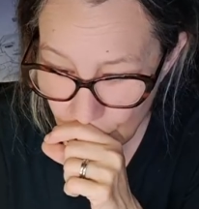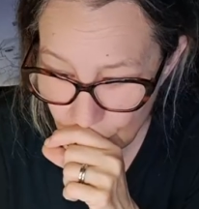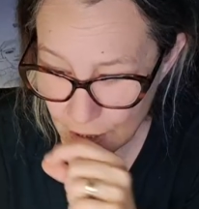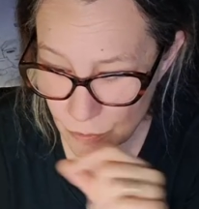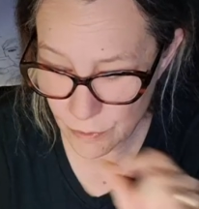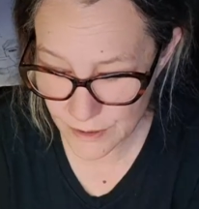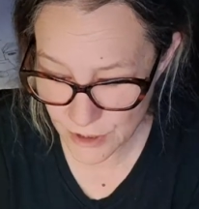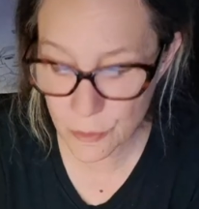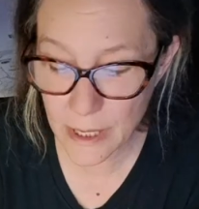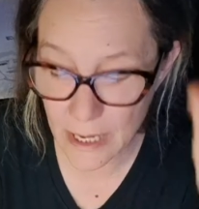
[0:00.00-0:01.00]

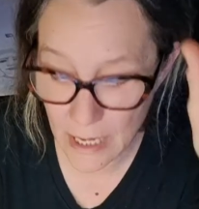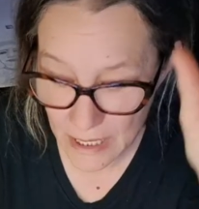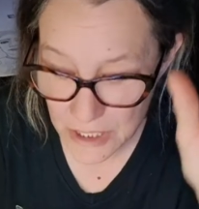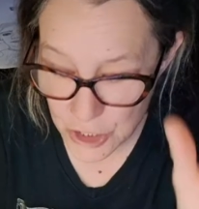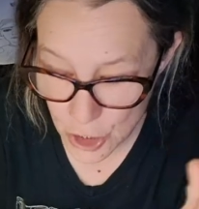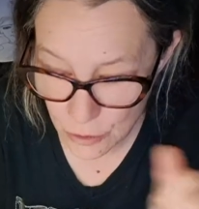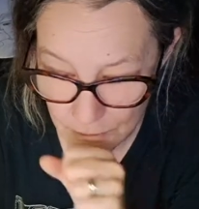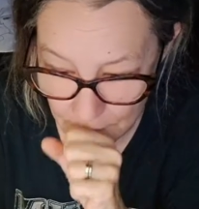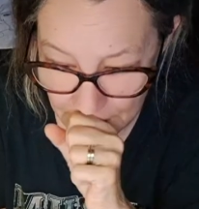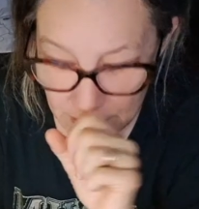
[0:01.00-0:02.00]
Okay, I know
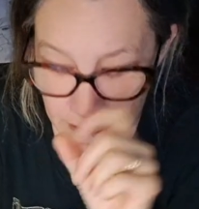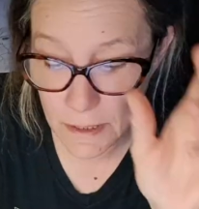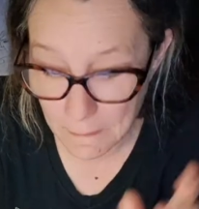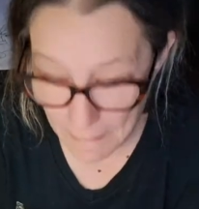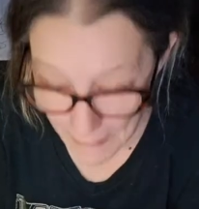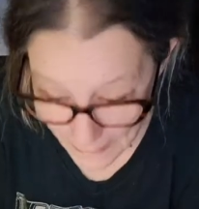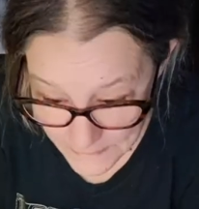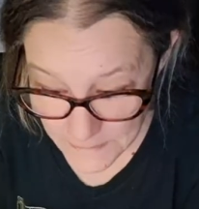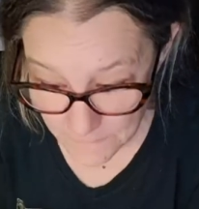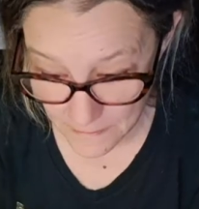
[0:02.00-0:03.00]
it's a
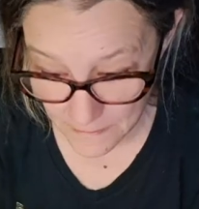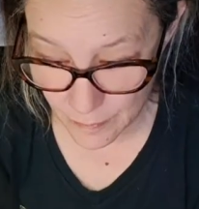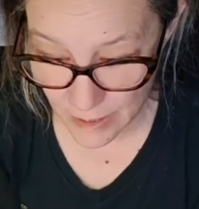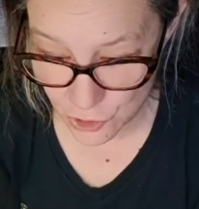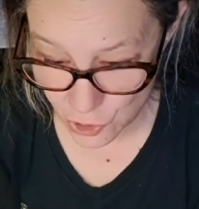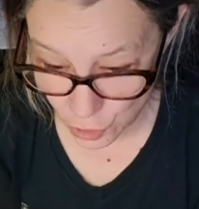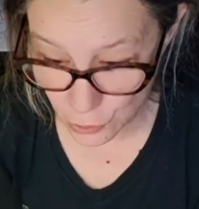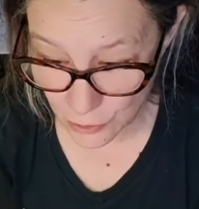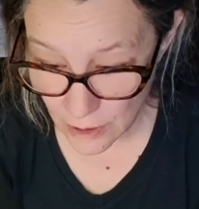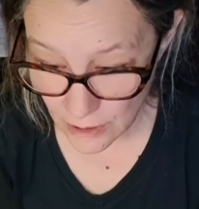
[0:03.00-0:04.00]
lot to think about.
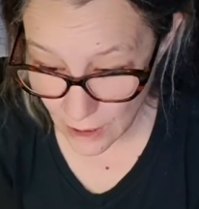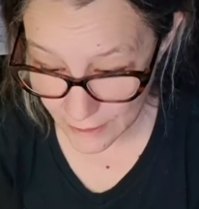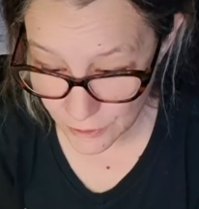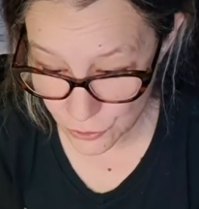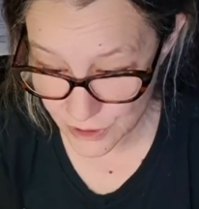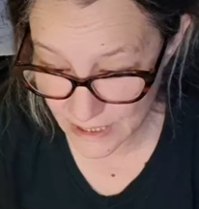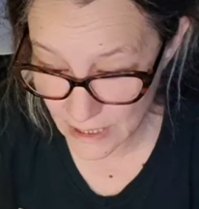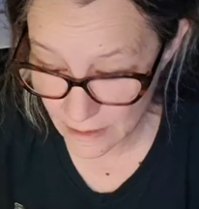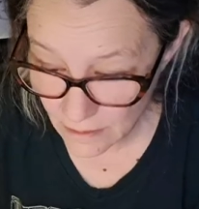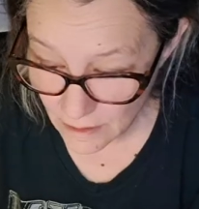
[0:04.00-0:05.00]
Sure, I
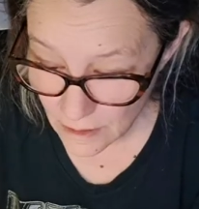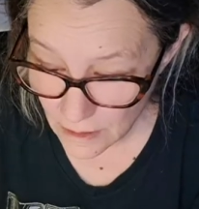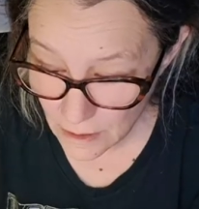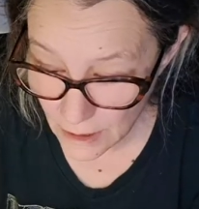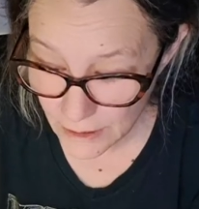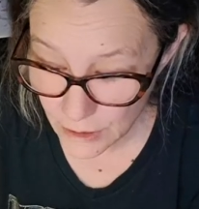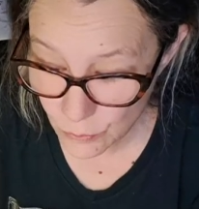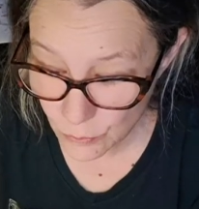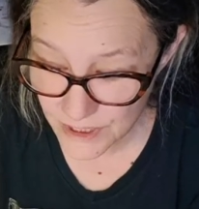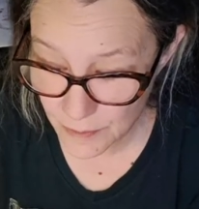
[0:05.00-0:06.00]
understand.
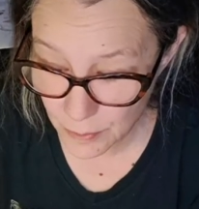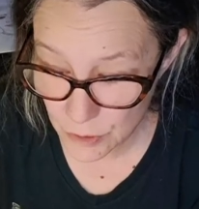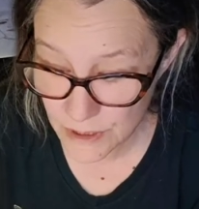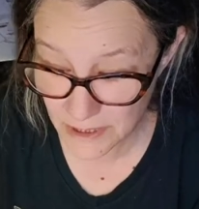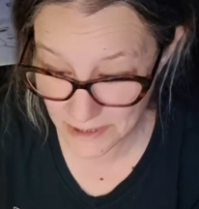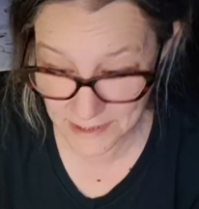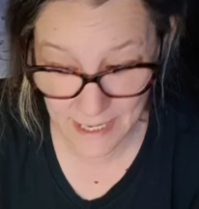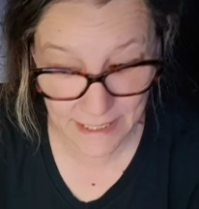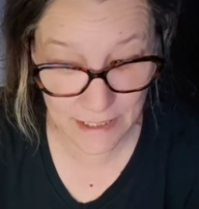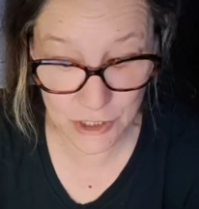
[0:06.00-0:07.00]
Connie was supposed to
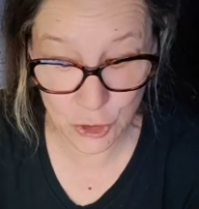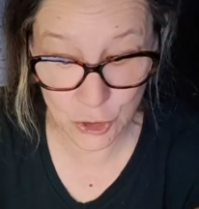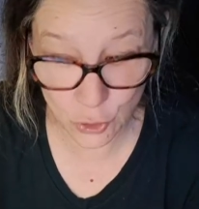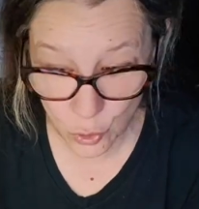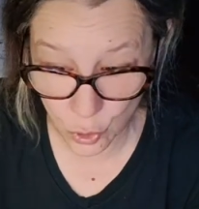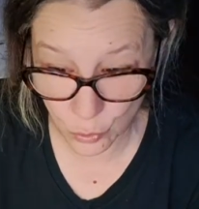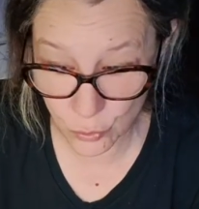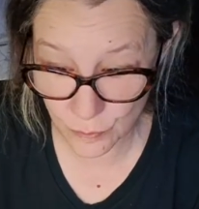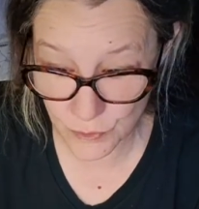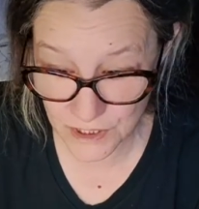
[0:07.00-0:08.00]
stay
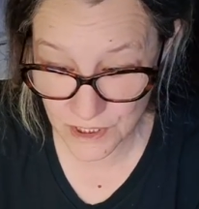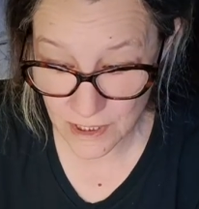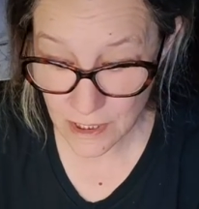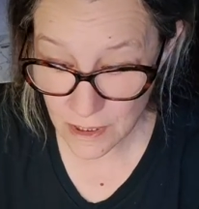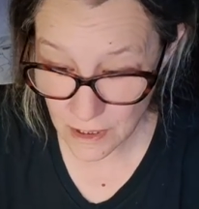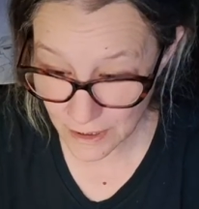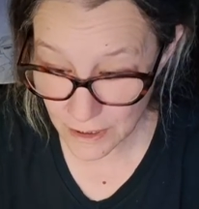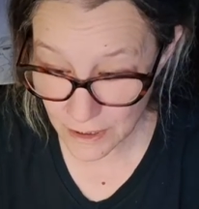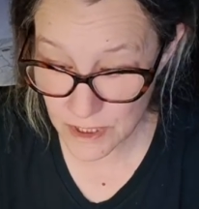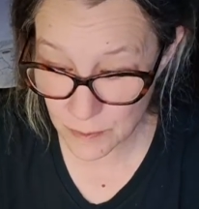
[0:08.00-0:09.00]
local.
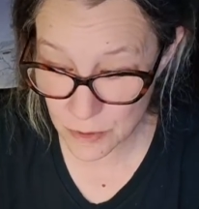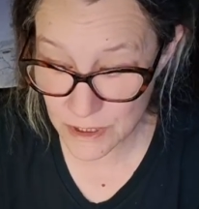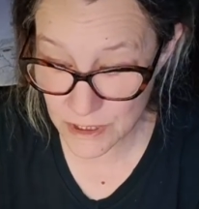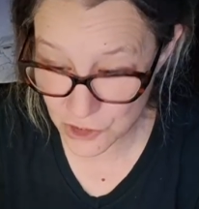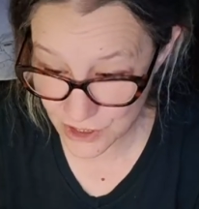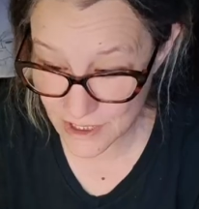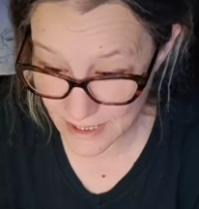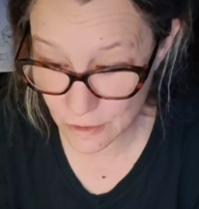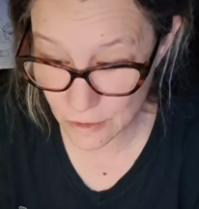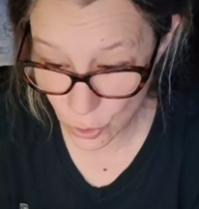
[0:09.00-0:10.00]
Connie was supposed to just
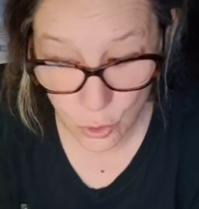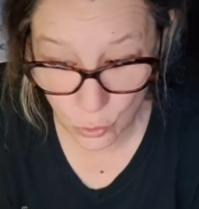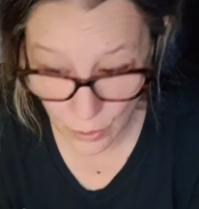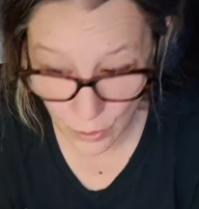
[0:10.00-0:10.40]
stay local,